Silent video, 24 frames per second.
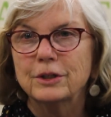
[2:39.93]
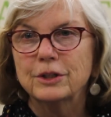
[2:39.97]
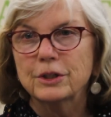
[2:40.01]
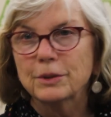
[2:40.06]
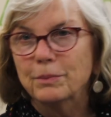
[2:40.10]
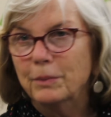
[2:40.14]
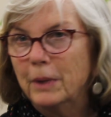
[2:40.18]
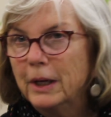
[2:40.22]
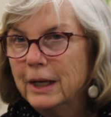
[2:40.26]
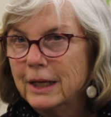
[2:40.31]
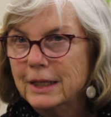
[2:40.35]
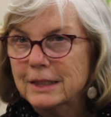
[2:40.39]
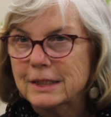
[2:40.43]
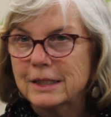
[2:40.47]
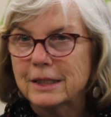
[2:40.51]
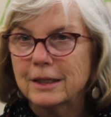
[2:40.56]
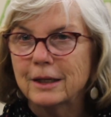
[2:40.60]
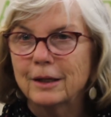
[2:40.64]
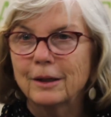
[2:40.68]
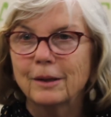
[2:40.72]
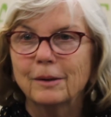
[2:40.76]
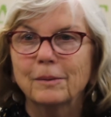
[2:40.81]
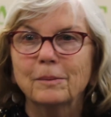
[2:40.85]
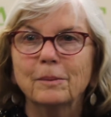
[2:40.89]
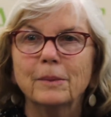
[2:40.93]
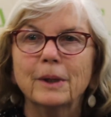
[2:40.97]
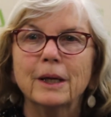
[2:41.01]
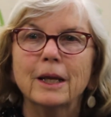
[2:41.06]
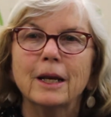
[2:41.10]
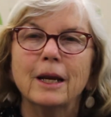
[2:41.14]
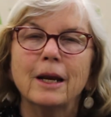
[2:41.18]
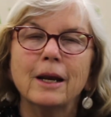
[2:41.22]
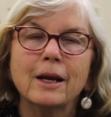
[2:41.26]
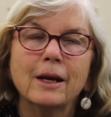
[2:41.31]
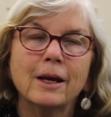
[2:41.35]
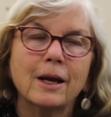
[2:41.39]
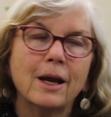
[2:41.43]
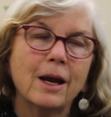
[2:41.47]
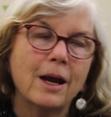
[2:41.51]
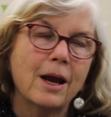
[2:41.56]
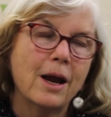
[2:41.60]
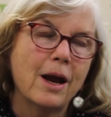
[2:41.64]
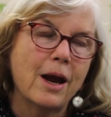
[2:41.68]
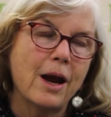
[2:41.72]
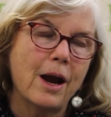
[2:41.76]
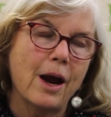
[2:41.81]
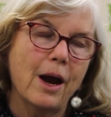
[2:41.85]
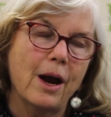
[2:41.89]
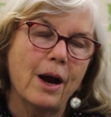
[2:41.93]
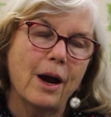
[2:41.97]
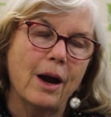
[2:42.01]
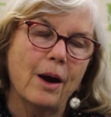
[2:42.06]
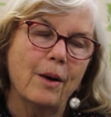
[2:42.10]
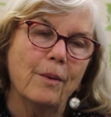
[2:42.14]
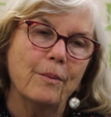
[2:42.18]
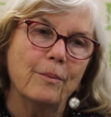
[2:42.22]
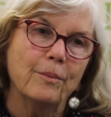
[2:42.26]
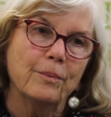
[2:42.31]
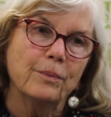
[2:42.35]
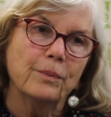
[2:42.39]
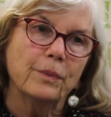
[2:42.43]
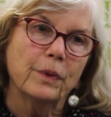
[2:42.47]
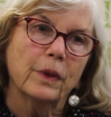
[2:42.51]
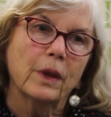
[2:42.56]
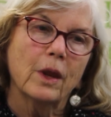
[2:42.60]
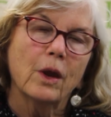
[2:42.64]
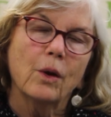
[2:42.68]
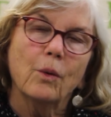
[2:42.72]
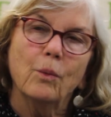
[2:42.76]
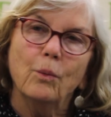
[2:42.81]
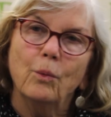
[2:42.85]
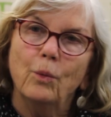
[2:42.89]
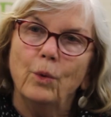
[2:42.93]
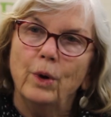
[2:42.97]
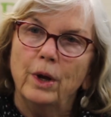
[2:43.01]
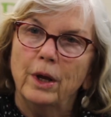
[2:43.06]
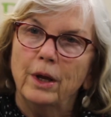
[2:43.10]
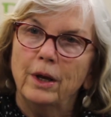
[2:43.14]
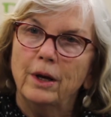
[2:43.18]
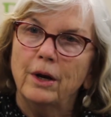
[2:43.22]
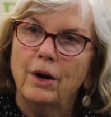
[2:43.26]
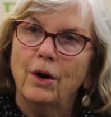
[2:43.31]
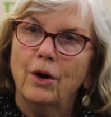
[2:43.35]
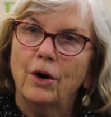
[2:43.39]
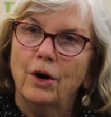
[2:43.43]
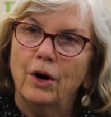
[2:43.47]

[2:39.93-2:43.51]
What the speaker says: gymnasium, and when